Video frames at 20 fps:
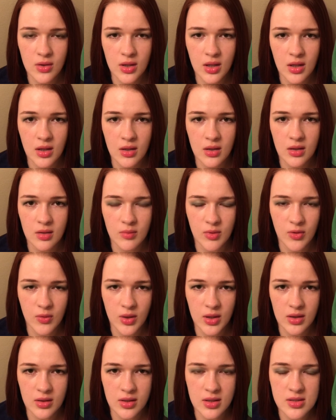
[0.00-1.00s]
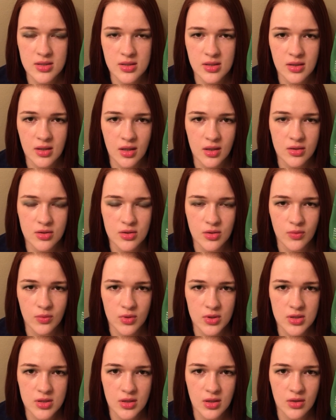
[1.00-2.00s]
again I'm quite lazy I don't
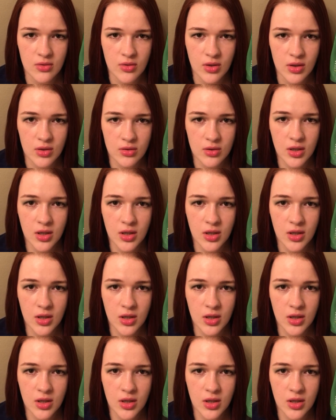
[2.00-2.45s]
want to get regular